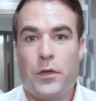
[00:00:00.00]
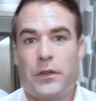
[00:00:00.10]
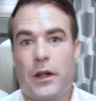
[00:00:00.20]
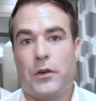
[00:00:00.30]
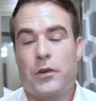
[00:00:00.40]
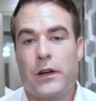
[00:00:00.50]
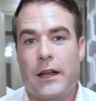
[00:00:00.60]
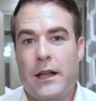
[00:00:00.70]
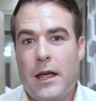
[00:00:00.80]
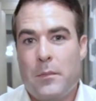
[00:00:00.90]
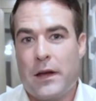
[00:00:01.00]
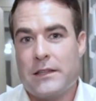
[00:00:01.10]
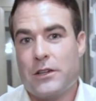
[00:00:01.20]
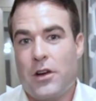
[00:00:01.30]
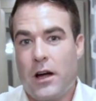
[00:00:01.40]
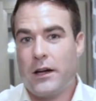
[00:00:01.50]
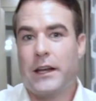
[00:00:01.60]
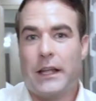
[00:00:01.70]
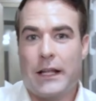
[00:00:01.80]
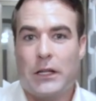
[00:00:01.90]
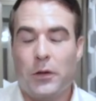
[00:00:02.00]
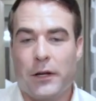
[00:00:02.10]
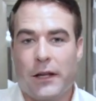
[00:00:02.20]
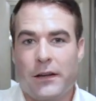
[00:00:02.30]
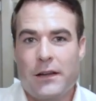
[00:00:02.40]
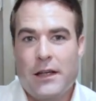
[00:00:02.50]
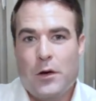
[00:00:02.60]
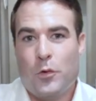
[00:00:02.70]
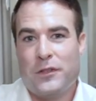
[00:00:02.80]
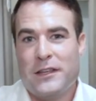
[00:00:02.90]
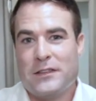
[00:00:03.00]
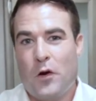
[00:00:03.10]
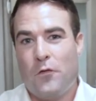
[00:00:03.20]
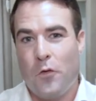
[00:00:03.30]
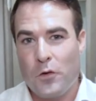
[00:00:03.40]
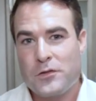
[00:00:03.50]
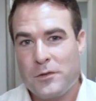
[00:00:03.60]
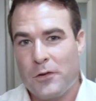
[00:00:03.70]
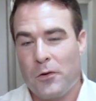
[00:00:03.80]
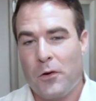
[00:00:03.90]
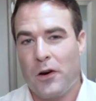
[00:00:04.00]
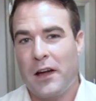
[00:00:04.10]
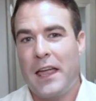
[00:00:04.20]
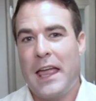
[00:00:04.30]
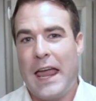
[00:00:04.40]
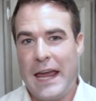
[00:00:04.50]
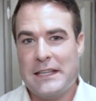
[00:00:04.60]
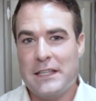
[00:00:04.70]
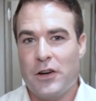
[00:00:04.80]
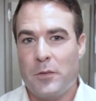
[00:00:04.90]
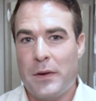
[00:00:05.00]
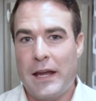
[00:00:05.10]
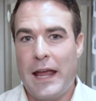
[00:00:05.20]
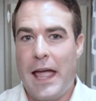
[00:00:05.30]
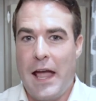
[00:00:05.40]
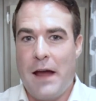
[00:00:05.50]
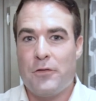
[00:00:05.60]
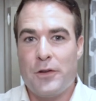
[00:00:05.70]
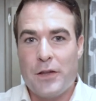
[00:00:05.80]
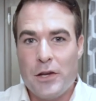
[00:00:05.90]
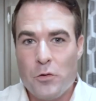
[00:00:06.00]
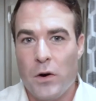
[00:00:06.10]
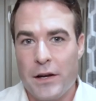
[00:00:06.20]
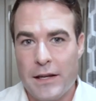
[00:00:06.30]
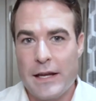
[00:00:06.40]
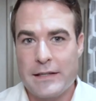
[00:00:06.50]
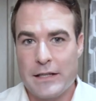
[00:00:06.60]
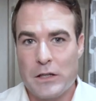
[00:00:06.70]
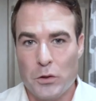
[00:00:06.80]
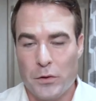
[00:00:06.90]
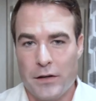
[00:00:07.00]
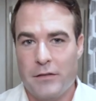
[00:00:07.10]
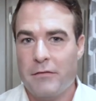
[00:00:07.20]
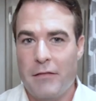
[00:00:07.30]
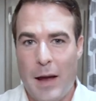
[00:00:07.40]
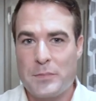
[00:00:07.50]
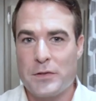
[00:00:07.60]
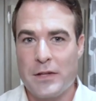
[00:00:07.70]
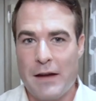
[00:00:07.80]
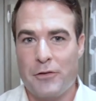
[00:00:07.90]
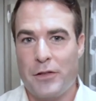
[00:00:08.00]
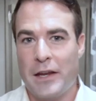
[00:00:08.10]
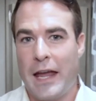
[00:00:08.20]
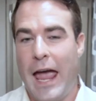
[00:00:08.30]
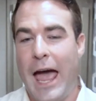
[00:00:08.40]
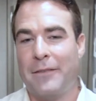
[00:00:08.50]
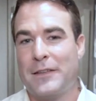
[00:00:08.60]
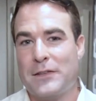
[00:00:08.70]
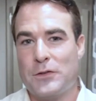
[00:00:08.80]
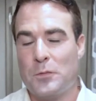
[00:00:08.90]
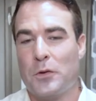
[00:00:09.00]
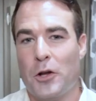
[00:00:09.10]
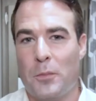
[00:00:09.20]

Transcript: with another unit because they're not going to include it with this Forest River aurora 18rb everything you want is included absolutely everything at this super low